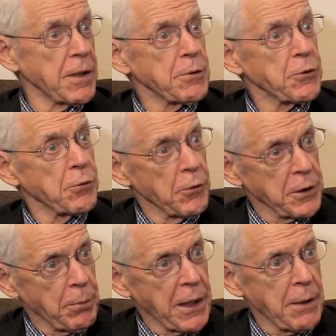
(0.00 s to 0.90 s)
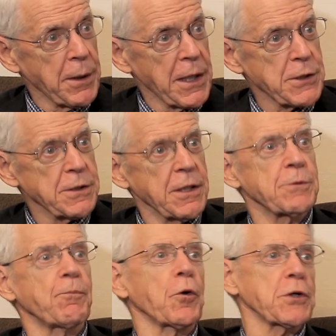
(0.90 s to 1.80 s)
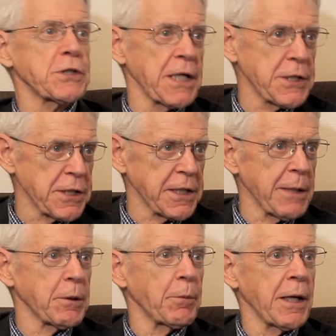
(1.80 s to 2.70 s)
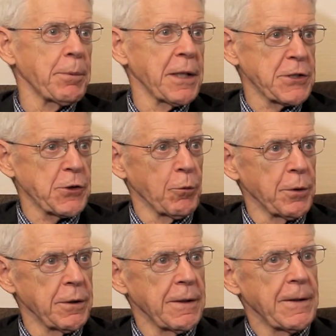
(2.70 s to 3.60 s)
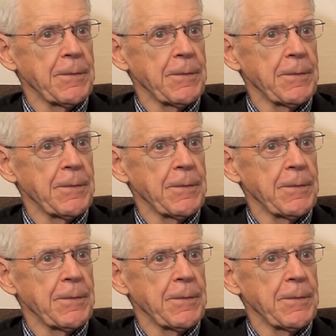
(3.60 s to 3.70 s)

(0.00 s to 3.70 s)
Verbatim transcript: maybe throw in a bypass, then more stents to keep the bypass open.